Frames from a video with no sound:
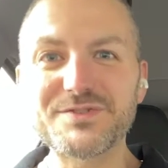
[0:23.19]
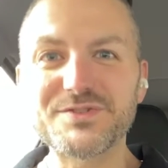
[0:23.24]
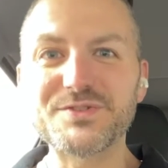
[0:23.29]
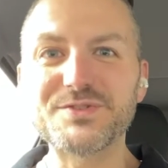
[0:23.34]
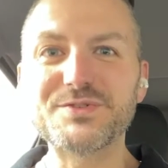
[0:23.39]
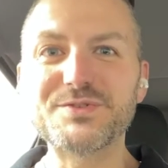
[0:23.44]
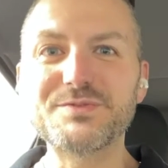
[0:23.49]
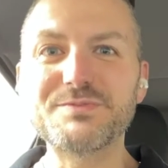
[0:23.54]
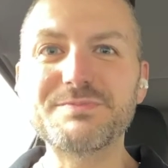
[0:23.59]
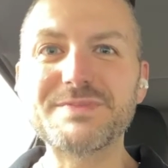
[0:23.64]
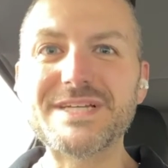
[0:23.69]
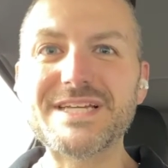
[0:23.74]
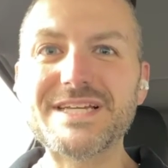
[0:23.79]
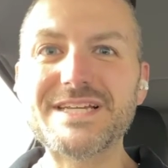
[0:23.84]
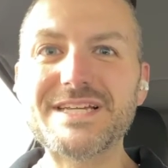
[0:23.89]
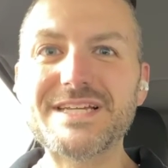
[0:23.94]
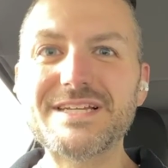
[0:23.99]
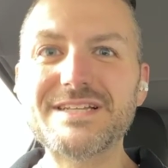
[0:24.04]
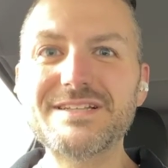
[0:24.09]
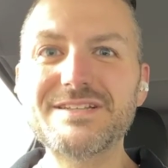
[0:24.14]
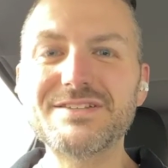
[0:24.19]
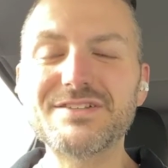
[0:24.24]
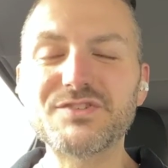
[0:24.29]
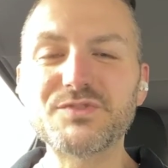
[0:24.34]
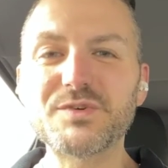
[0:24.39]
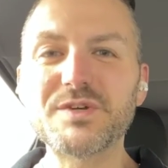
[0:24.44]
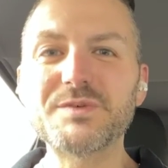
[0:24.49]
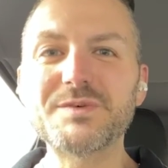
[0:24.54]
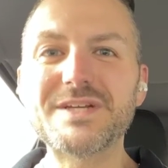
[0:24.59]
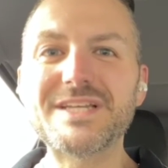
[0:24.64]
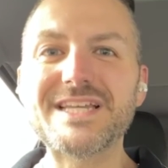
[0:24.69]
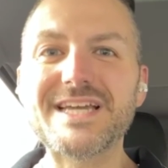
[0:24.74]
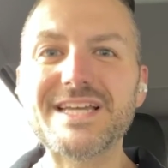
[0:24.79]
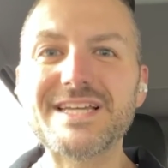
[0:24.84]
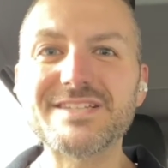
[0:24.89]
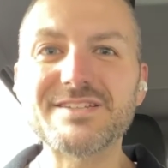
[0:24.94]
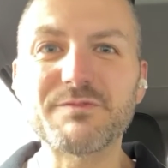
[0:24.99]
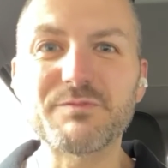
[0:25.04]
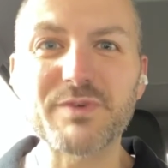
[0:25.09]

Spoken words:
to beginning the 21 days of